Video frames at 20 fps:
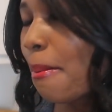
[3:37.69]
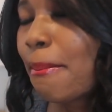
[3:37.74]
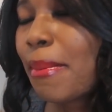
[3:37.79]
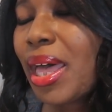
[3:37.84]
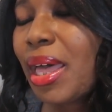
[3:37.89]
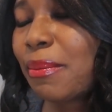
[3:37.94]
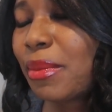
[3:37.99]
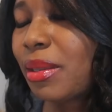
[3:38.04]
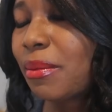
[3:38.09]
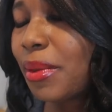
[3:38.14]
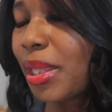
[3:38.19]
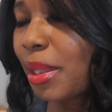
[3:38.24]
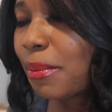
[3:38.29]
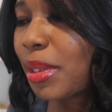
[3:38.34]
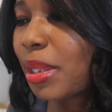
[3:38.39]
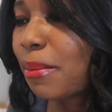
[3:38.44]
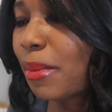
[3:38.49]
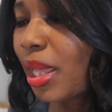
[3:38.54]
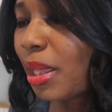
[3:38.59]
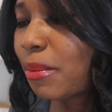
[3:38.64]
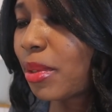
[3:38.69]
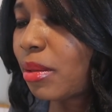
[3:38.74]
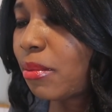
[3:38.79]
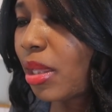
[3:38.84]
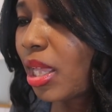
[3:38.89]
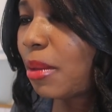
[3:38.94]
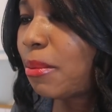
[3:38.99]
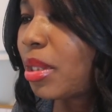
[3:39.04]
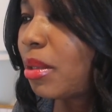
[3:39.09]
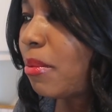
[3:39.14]
mommy, mommy, mommy,
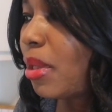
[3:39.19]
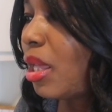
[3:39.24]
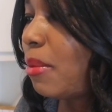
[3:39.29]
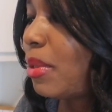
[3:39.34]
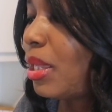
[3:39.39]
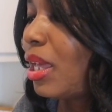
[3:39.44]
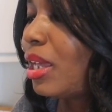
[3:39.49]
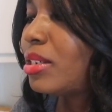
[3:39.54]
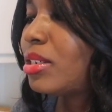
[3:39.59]
mommy, mommy,